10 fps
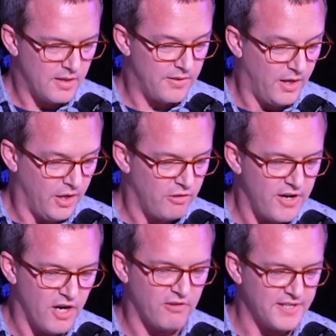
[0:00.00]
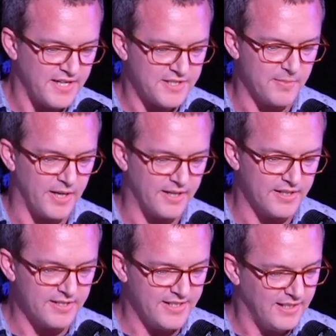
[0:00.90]
The hungry, hungry data
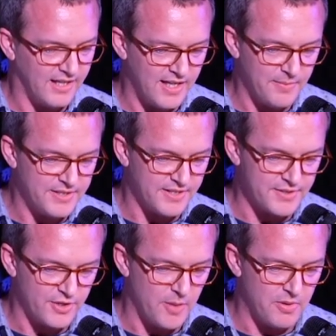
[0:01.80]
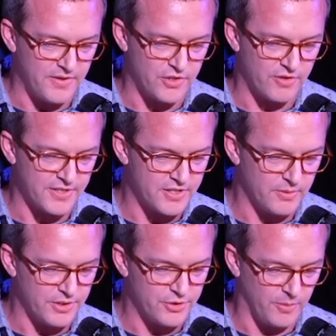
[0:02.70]
miner didn't limit its scope of interest
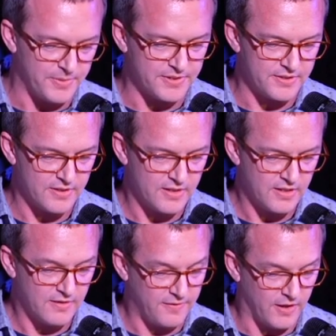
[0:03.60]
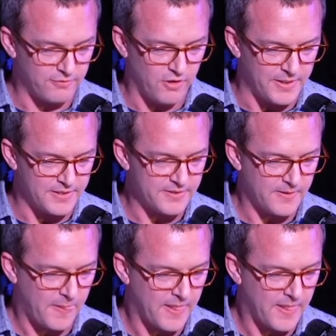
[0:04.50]
to its shoppers. Far from it.